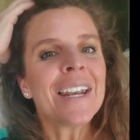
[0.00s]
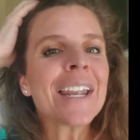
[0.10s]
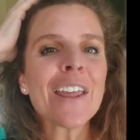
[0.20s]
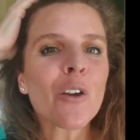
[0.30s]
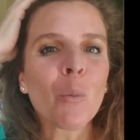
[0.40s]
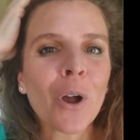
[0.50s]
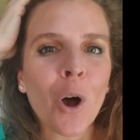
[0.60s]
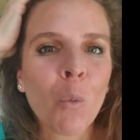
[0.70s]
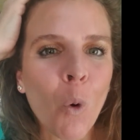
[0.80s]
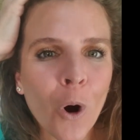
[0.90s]
Neither will
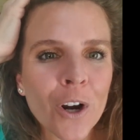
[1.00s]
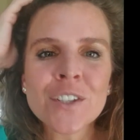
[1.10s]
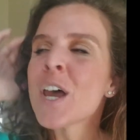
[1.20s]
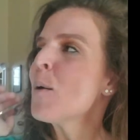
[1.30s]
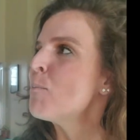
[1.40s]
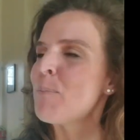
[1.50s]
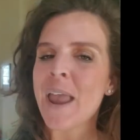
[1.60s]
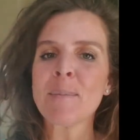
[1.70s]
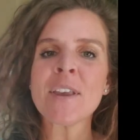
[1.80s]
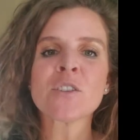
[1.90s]
awards,
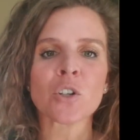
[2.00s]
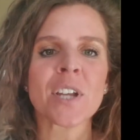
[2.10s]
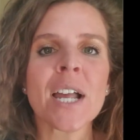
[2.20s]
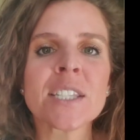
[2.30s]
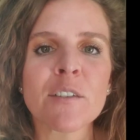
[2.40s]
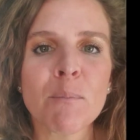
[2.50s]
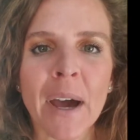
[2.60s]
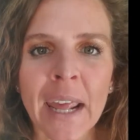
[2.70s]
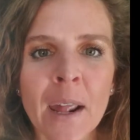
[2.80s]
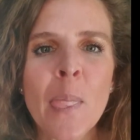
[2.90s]
babies, or tons of
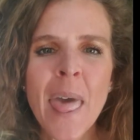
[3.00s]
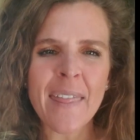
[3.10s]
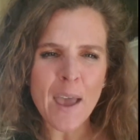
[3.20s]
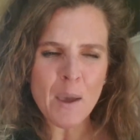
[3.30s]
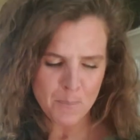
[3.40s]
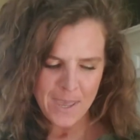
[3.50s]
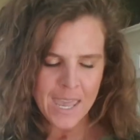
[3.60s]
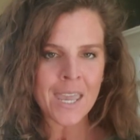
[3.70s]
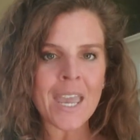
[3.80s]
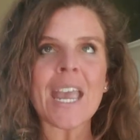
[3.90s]
money. And that
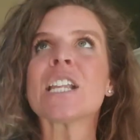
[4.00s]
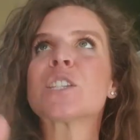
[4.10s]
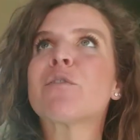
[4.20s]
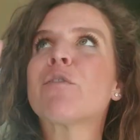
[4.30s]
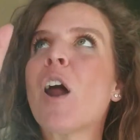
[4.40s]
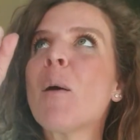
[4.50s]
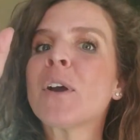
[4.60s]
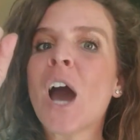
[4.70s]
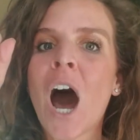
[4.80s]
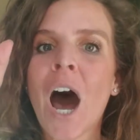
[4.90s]
ping, it's
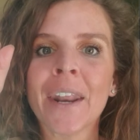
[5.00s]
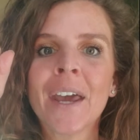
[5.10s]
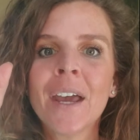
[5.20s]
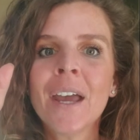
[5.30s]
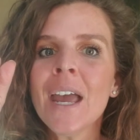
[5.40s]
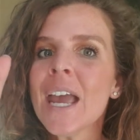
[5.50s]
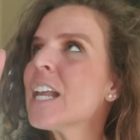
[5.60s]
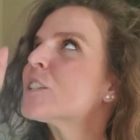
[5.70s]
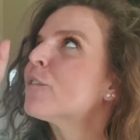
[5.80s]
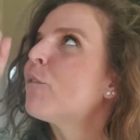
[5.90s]
from God.
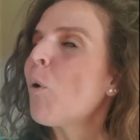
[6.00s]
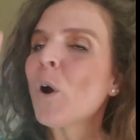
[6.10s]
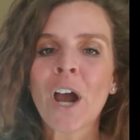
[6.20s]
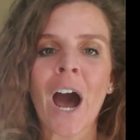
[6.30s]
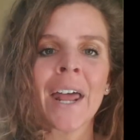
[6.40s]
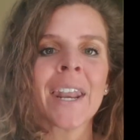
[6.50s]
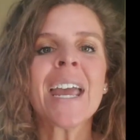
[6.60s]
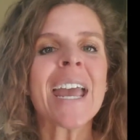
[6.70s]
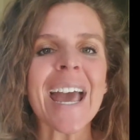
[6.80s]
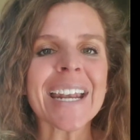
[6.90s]
It's for God.
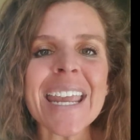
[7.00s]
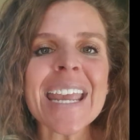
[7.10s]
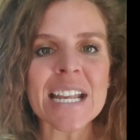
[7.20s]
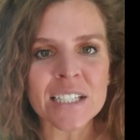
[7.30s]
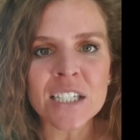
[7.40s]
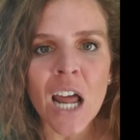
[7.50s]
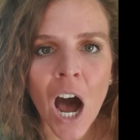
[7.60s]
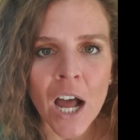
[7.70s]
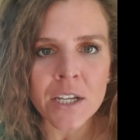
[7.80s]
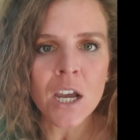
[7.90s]
And He is
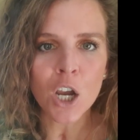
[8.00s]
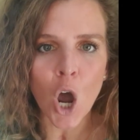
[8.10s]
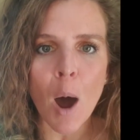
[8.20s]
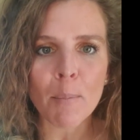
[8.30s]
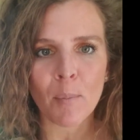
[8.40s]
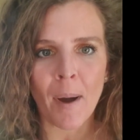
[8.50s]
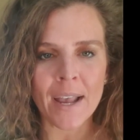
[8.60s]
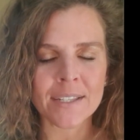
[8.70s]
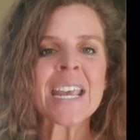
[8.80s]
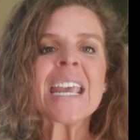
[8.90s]
not
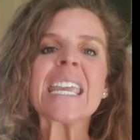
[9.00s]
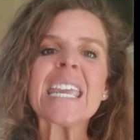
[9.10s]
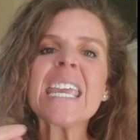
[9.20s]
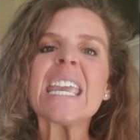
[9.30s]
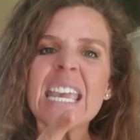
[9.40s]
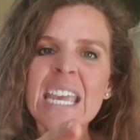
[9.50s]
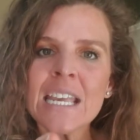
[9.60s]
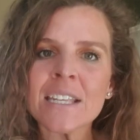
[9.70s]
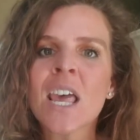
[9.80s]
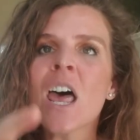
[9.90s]
compromised. He
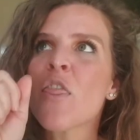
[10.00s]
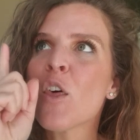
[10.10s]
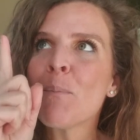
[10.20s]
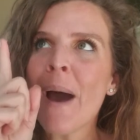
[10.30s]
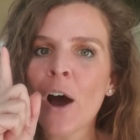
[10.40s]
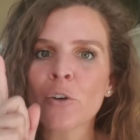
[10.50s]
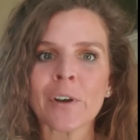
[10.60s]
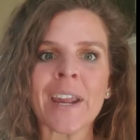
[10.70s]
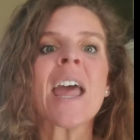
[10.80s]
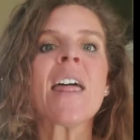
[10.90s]
is the
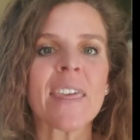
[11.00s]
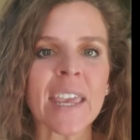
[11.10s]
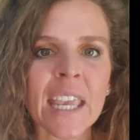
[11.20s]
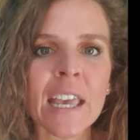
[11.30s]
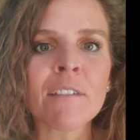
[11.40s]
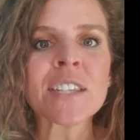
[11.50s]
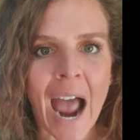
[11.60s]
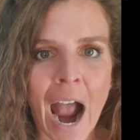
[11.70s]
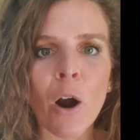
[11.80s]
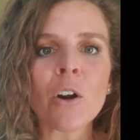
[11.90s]
boundary that gives
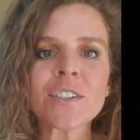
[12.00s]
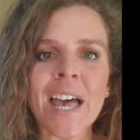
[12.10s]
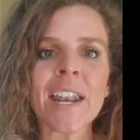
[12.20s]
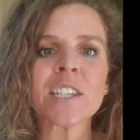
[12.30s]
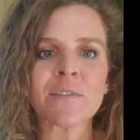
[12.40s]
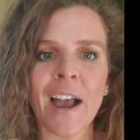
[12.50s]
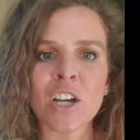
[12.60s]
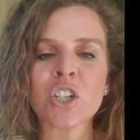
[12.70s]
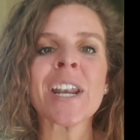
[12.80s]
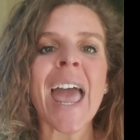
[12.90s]
our
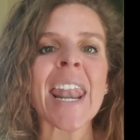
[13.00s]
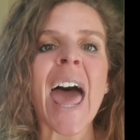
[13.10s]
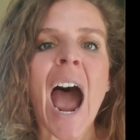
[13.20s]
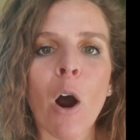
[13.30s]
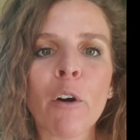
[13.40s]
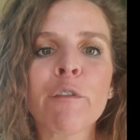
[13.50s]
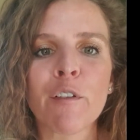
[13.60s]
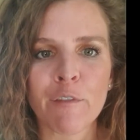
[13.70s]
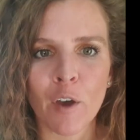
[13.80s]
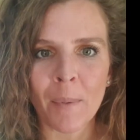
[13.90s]
satisfaction and our
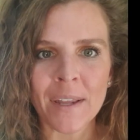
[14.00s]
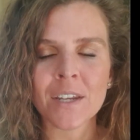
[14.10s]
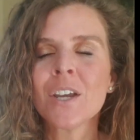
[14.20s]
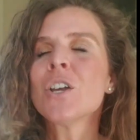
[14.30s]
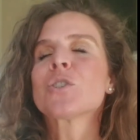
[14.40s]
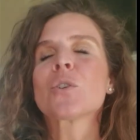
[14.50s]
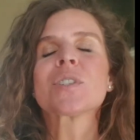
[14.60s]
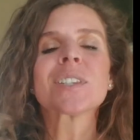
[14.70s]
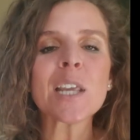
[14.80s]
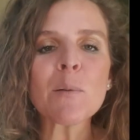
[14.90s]
fulfillment. So
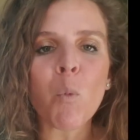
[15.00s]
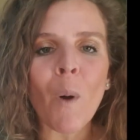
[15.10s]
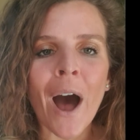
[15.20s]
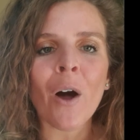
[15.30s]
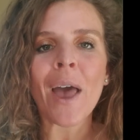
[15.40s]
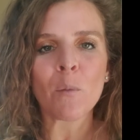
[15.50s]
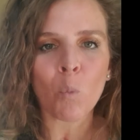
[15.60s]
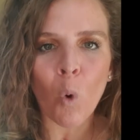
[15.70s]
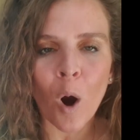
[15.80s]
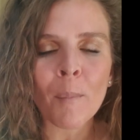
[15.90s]
sleep well and
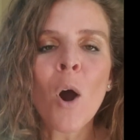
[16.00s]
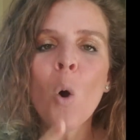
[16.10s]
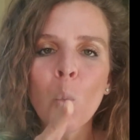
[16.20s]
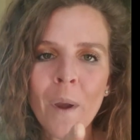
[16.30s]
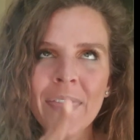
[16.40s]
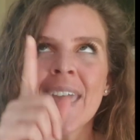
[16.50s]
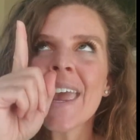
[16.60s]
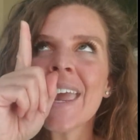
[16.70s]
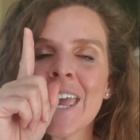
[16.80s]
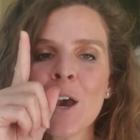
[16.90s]
warm with
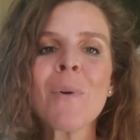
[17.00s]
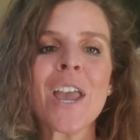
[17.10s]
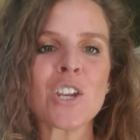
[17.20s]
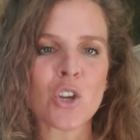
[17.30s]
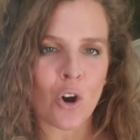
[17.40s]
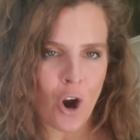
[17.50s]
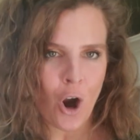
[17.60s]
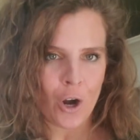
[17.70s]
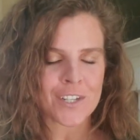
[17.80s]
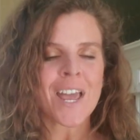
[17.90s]
Him in your
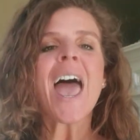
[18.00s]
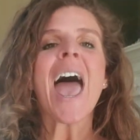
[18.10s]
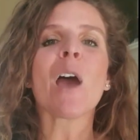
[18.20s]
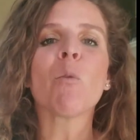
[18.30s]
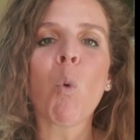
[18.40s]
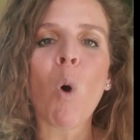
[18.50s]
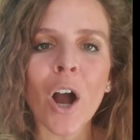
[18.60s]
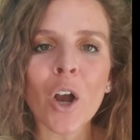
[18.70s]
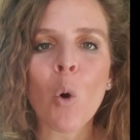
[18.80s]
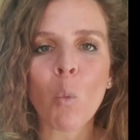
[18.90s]
heart and
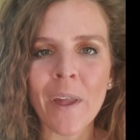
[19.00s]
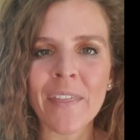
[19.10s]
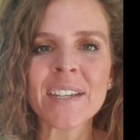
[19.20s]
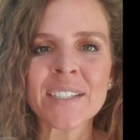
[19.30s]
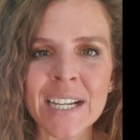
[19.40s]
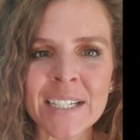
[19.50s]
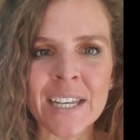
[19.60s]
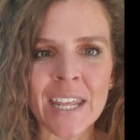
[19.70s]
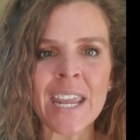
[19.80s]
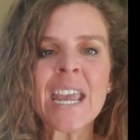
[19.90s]
walk with
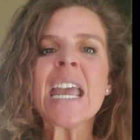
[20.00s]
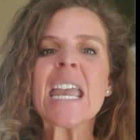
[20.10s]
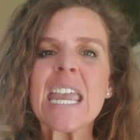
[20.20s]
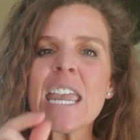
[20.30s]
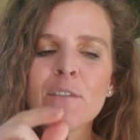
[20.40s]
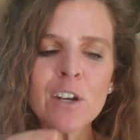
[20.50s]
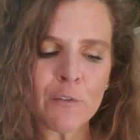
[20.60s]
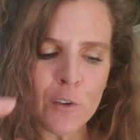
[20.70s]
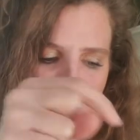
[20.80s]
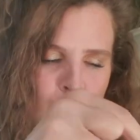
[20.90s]
dignity. Even
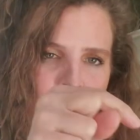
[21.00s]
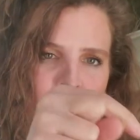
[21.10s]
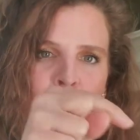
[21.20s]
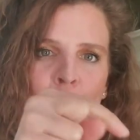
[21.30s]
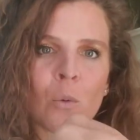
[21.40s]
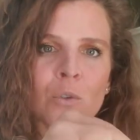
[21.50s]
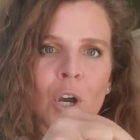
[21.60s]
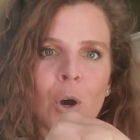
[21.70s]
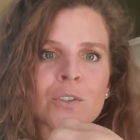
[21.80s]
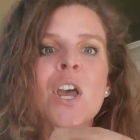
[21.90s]
if you trip on your own
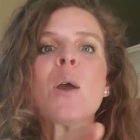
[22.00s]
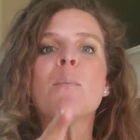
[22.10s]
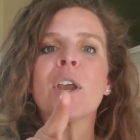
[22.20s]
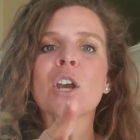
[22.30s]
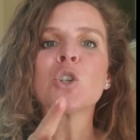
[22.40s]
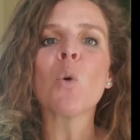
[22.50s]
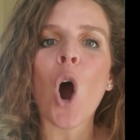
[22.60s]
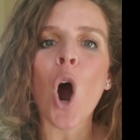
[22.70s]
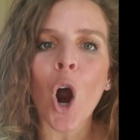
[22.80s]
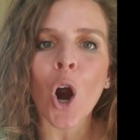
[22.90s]
toes, because you
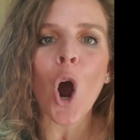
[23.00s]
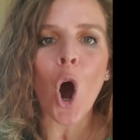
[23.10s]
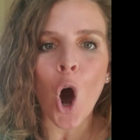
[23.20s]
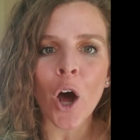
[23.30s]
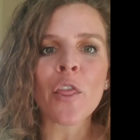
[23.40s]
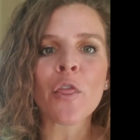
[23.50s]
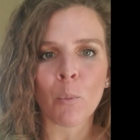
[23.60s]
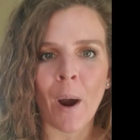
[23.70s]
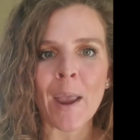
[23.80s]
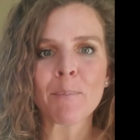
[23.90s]
are on the
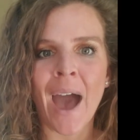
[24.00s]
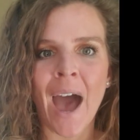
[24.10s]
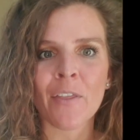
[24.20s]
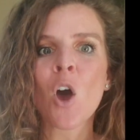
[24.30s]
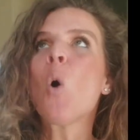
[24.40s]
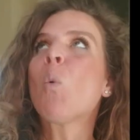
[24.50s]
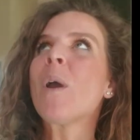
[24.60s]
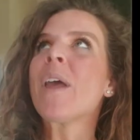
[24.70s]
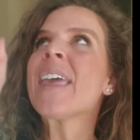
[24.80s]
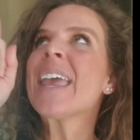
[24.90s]
right path
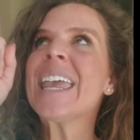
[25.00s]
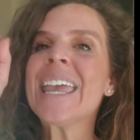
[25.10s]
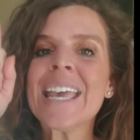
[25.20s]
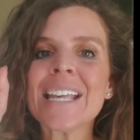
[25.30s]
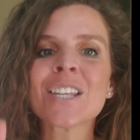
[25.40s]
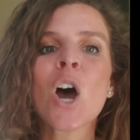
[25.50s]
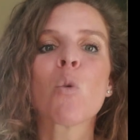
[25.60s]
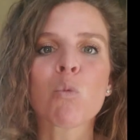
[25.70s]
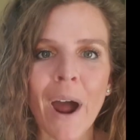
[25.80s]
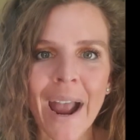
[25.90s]
with His
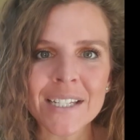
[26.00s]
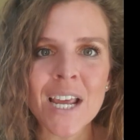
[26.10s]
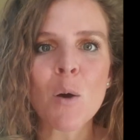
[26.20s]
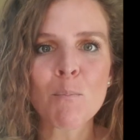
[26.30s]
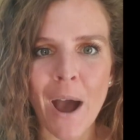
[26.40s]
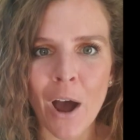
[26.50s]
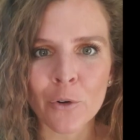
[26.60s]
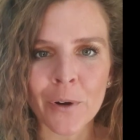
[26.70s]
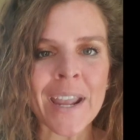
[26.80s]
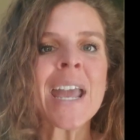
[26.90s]
right
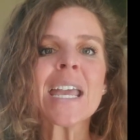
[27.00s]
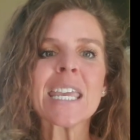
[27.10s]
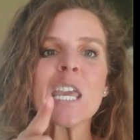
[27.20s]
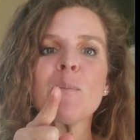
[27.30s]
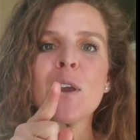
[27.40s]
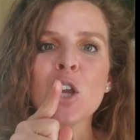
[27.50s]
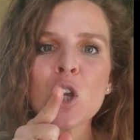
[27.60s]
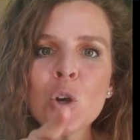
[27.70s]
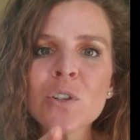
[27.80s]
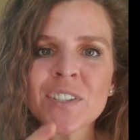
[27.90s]
boundary,
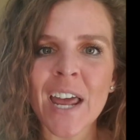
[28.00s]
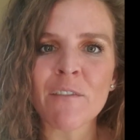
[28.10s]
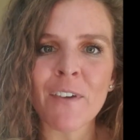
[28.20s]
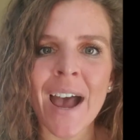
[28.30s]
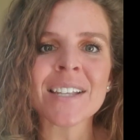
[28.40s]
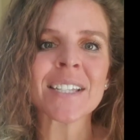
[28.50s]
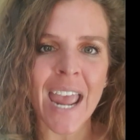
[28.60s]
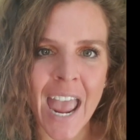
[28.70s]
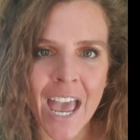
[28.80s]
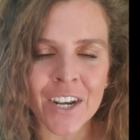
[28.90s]
keeping you steadfast
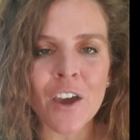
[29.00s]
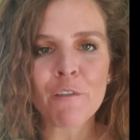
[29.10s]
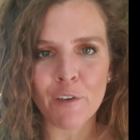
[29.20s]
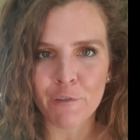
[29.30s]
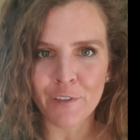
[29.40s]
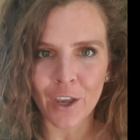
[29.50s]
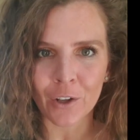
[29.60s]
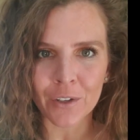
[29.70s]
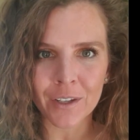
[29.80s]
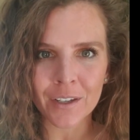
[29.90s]
and
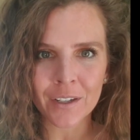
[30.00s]
fulfilled.